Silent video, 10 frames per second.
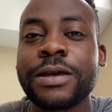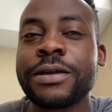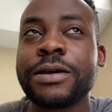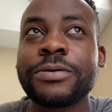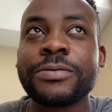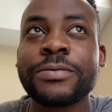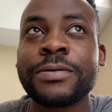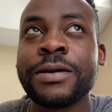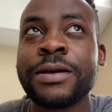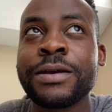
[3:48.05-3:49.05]
And now
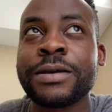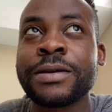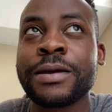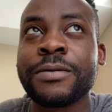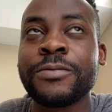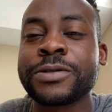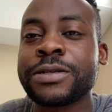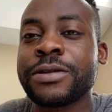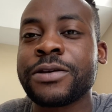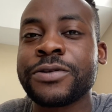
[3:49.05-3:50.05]
what's
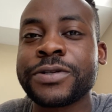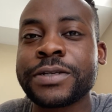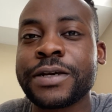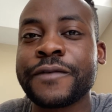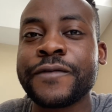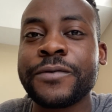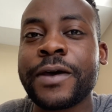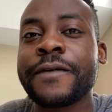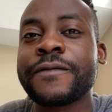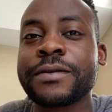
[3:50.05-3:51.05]
on the other side of you
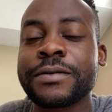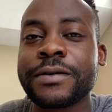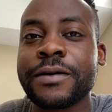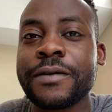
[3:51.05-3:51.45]
having